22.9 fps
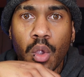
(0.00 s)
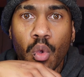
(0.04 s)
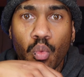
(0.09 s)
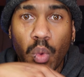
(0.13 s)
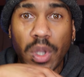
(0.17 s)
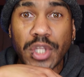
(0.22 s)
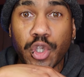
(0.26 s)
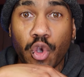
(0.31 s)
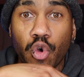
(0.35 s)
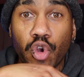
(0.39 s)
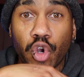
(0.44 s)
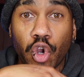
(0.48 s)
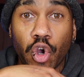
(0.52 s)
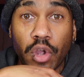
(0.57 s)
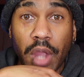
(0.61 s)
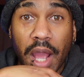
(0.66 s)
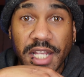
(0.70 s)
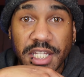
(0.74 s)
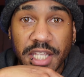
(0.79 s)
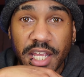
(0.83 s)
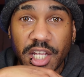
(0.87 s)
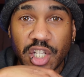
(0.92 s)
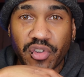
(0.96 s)
What's going on
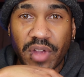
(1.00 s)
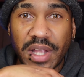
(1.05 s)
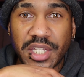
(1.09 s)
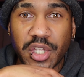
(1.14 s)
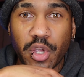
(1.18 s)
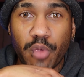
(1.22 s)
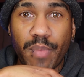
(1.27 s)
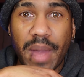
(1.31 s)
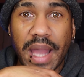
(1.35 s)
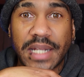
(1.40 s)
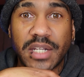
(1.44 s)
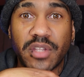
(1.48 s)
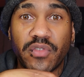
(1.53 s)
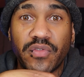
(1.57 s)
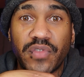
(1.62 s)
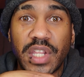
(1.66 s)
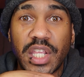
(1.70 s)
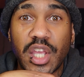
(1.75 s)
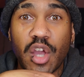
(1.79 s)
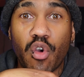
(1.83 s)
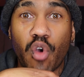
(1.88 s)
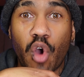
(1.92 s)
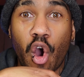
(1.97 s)
guys, King Schratz here, back in the
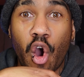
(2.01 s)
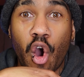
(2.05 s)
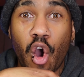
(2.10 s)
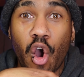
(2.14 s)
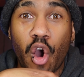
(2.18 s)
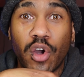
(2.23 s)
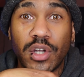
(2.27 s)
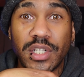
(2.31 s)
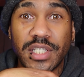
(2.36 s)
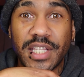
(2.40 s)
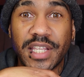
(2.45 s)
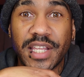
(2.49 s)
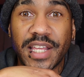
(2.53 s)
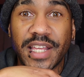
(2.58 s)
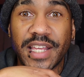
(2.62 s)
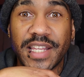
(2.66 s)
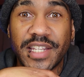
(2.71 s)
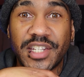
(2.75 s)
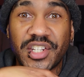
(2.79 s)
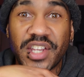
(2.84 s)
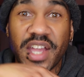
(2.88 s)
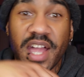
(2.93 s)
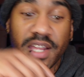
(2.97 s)
video on
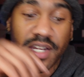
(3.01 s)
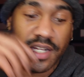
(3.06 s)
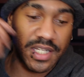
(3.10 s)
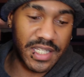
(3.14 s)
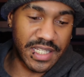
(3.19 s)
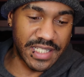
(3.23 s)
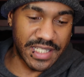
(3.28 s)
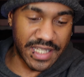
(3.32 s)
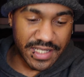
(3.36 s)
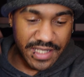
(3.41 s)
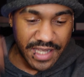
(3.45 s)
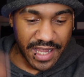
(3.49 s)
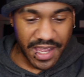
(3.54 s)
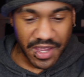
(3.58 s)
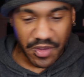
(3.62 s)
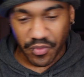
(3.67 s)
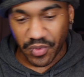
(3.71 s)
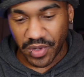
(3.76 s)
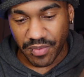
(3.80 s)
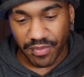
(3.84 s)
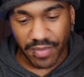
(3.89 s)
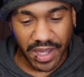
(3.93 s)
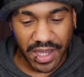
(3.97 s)
the channel, and today
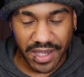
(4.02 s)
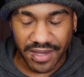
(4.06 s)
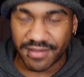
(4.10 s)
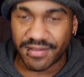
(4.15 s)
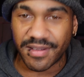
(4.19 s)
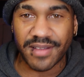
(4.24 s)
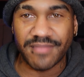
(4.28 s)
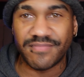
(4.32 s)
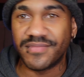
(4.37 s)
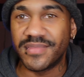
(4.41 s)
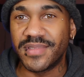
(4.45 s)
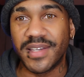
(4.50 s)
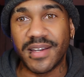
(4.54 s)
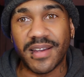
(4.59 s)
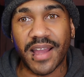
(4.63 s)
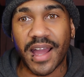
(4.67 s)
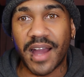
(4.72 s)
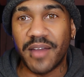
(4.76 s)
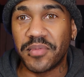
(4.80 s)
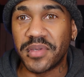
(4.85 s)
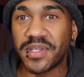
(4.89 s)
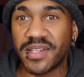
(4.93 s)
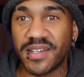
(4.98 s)
we made, look,
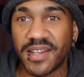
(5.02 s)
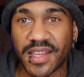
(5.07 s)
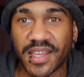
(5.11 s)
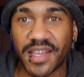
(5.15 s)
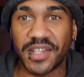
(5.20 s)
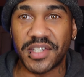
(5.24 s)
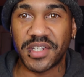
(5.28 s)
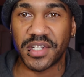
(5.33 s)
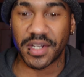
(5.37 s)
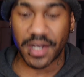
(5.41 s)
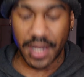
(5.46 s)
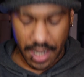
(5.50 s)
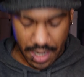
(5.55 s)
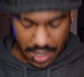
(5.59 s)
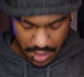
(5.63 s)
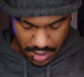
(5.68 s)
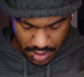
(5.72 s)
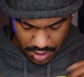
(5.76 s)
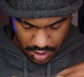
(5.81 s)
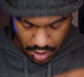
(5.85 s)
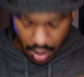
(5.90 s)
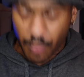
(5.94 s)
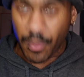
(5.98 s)
I was in the kitchen,
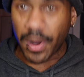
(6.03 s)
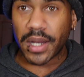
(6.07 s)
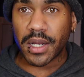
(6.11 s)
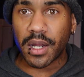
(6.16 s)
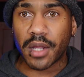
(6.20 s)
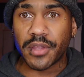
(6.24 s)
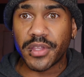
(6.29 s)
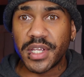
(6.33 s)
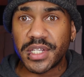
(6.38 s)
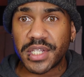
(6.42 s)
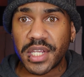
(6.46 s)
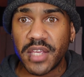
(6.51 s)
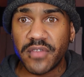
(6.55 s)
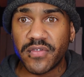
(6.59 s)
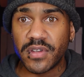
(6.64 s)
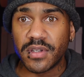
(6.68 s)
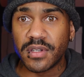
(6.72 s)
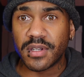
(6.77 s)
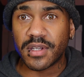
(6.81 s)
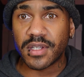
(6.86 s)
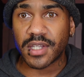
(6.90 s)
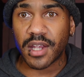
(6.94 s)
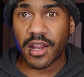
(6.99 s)
are my are these even?
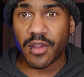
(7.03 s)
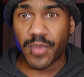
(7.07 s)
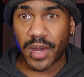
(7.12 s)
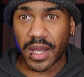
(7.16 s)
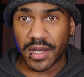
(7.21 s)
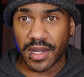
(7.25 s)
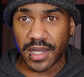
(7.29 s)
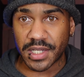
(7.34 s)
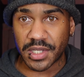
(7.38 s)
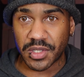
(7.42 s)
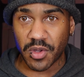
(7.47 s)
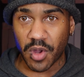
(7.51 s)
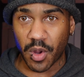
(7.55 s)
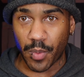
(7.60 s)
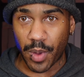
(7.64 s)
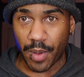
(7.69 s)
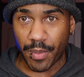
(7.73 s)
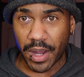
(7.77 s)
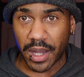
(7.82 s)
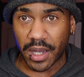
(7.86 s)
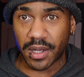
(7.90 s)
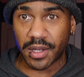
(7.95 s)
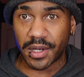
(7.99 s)
Because everybody likes to talk about
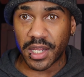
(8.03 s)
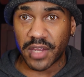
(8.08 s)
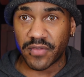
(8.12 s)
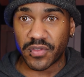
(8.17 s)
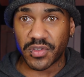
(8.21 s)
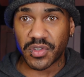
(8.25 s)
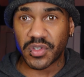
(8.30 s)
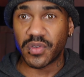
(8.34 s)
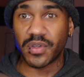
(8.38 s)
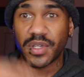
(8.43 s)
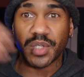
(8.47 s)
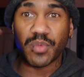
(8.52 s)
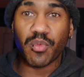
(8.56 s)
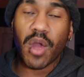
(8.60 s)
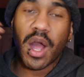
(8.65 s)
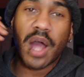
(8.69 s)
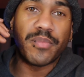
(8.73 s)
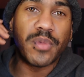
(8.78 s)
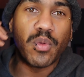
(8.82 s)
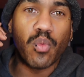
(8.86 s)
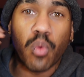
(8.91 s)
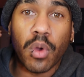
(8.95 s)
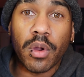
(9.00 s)
my uneven strings, bro.
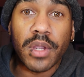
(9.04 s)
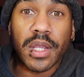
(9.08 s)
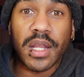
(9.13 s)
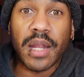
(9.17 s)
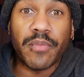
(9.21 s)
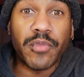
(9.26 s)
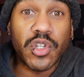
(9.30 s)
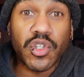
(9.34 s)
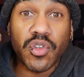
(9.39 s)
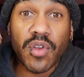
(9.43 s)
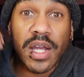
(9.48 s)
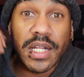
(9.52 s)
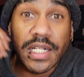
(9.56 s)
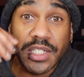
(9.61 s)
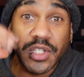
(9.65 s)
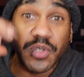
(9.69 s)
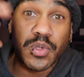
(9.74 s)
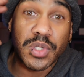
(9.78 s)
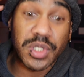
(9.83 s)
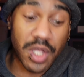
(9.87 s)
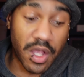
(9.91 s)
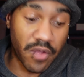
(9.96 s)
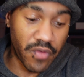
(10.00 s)
I'll be working, I'll be trying to
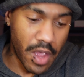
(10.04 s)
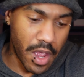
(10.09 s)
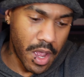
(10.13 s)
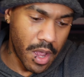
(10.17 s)
do stuff,